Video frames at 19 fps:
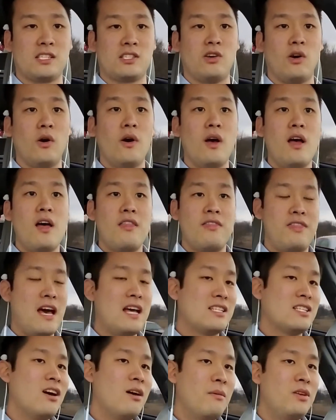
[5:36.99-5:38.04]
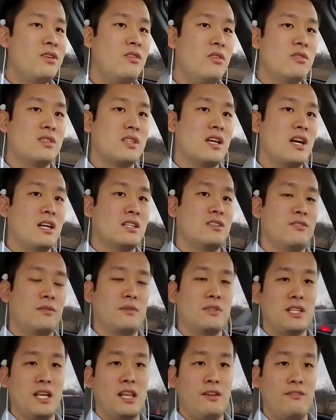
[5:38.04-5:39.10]
So that's how I'm going to use the content from
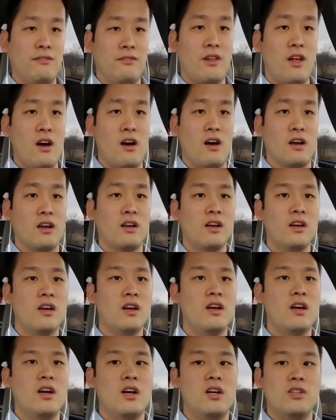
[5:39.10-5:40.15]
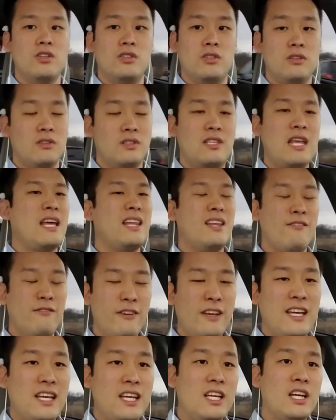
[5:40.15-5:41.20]
the daily vlog, Daily
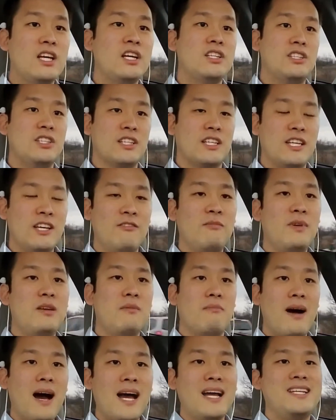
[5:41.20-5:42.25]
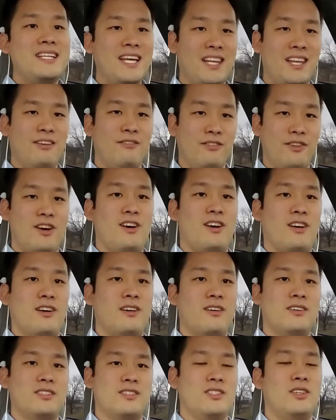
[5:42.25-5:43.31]
V, to give me my daily vlog.
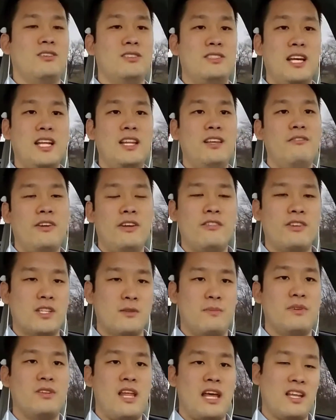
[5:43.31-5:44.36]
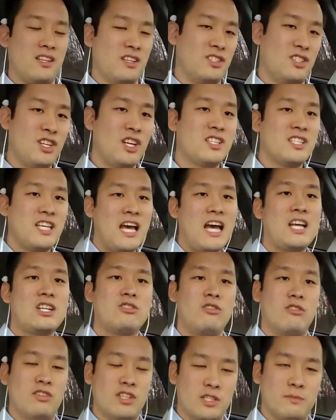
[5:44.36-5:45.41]
So Daily V, like the Just
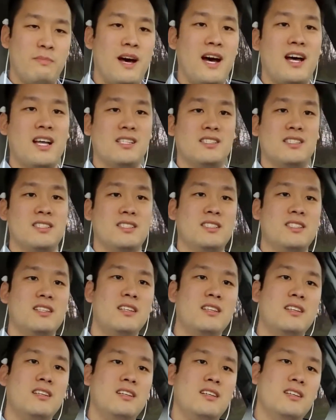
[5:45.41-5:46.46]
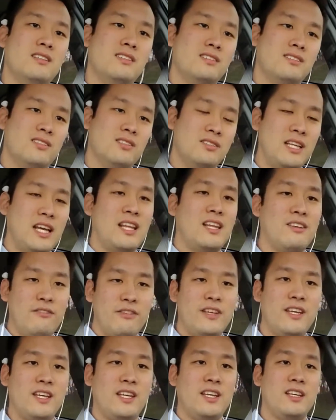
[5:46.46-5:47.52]
Casual response to Daily
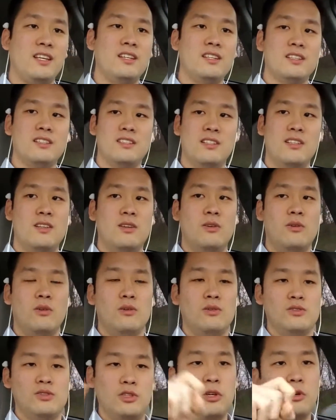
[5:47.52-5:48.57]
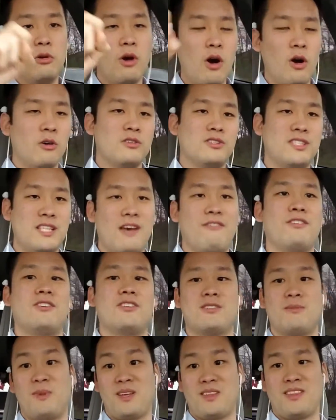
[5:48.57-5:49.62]
V 207 or
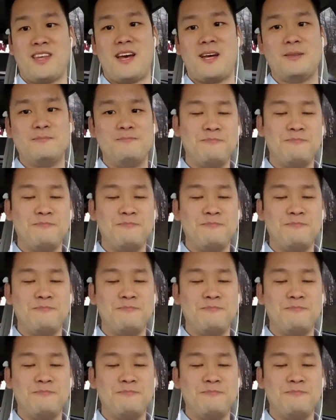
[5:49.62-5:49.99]
something like that.